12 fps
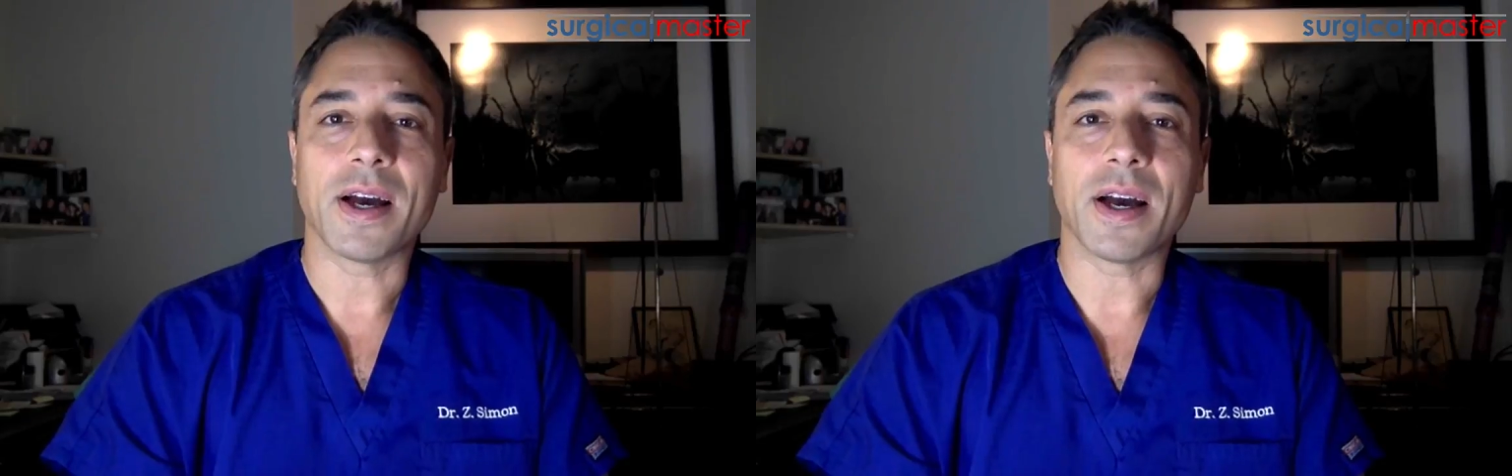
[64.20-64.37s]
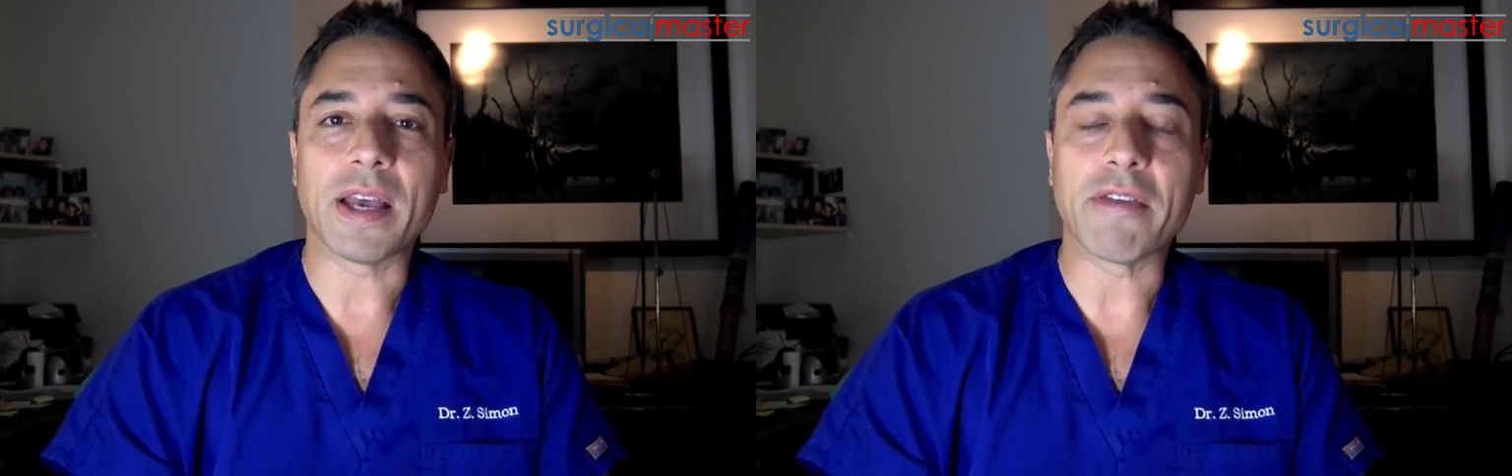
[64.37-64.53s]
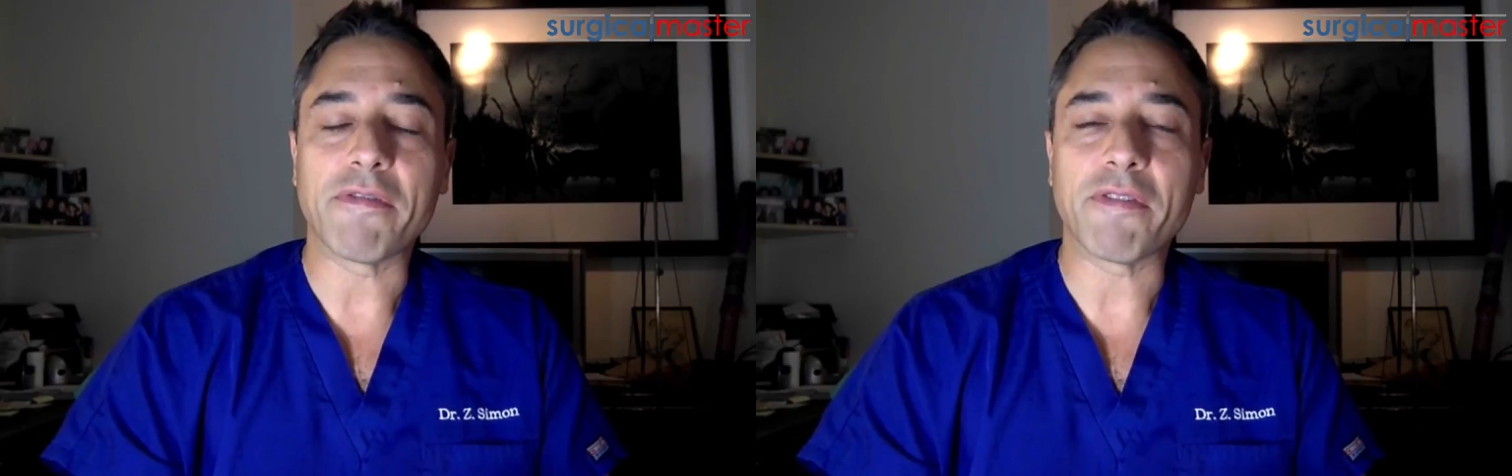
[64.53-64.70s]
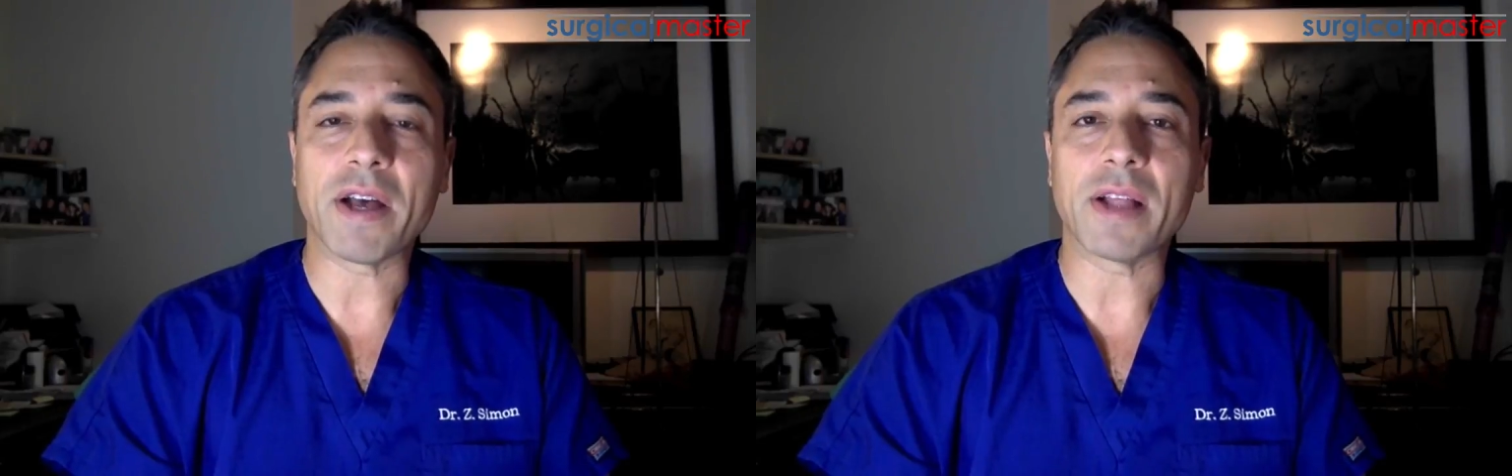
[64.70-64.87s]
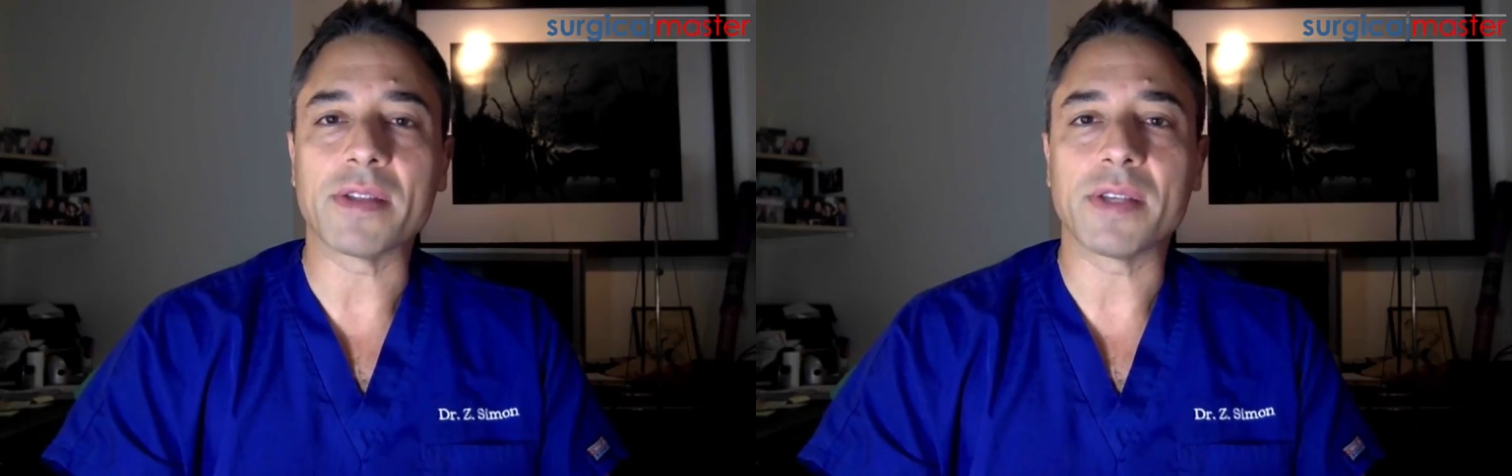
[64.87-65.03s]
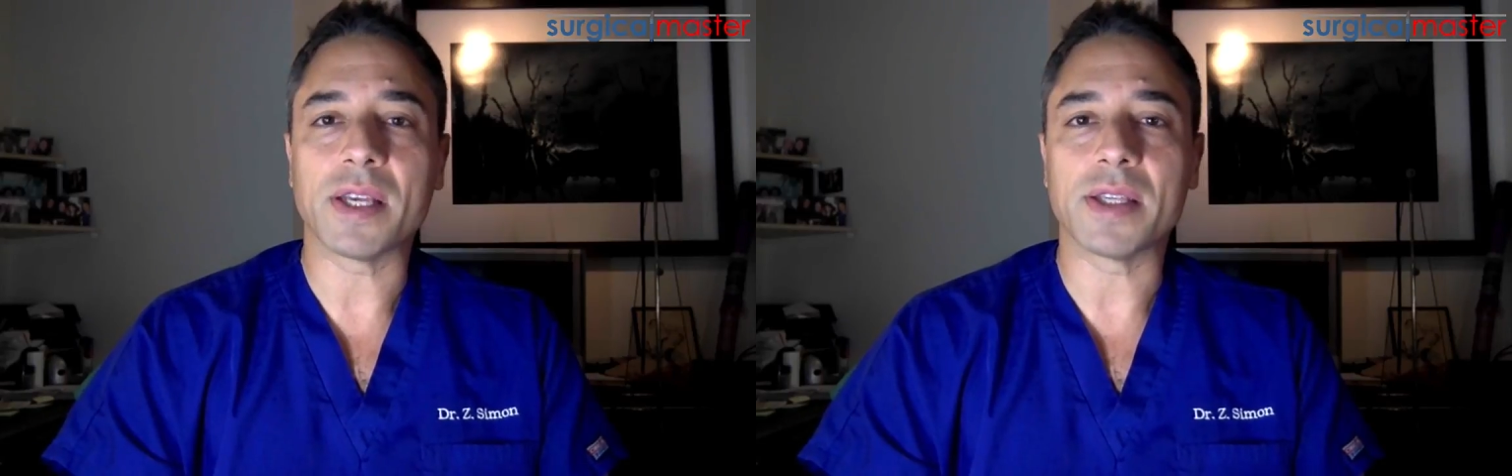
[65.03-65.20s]
He
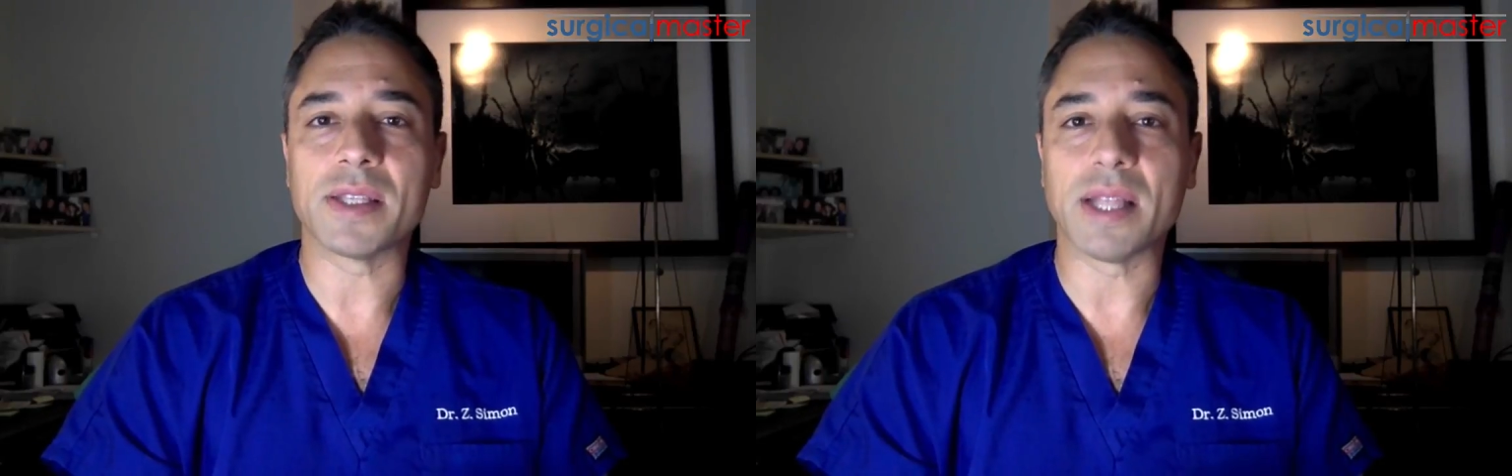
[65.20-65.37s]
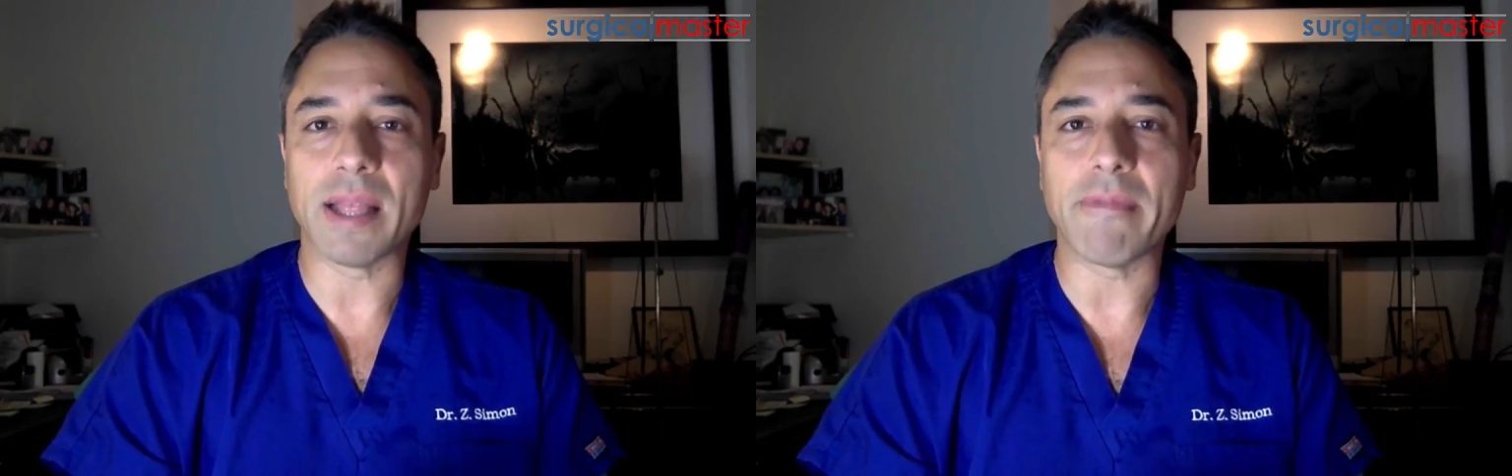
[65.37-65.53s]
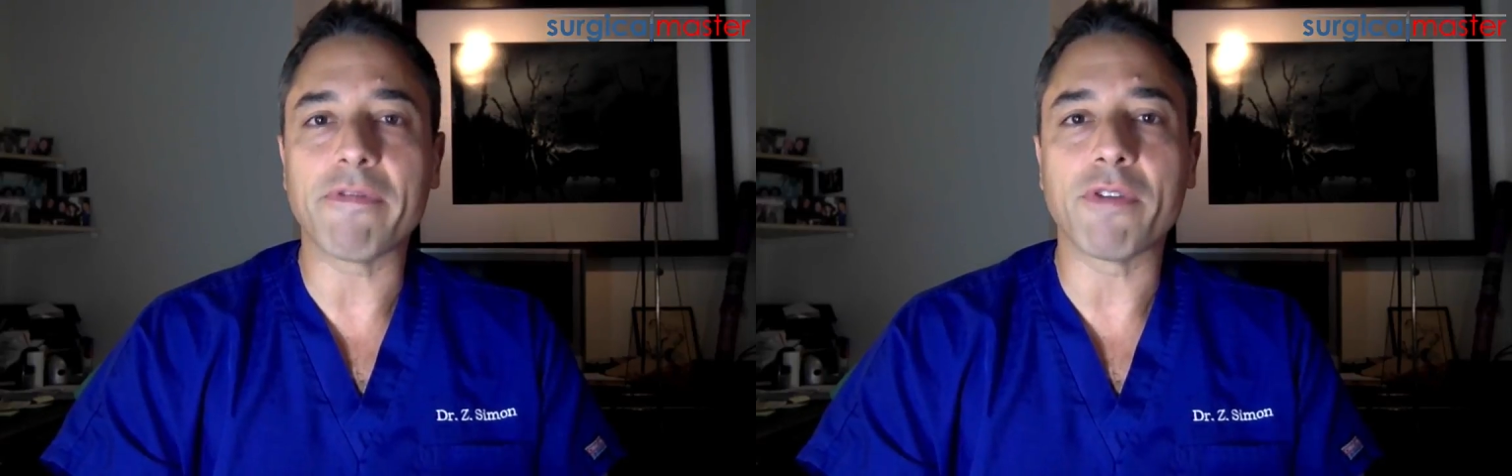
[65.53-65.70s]
felt his lymph